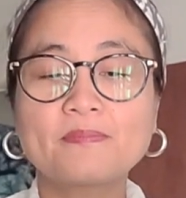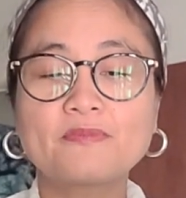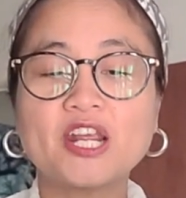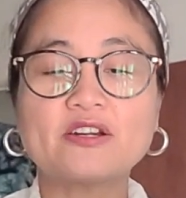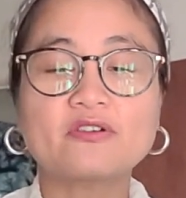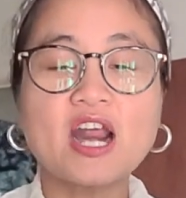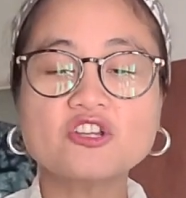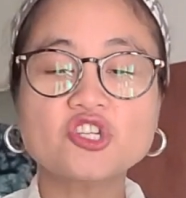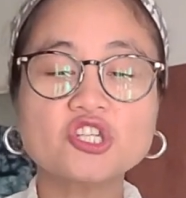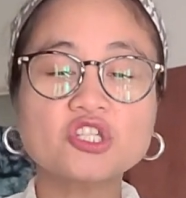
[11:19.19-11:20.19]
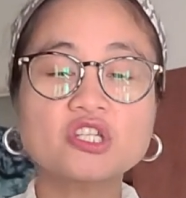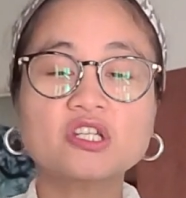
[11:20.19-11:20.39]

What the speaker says: They rushed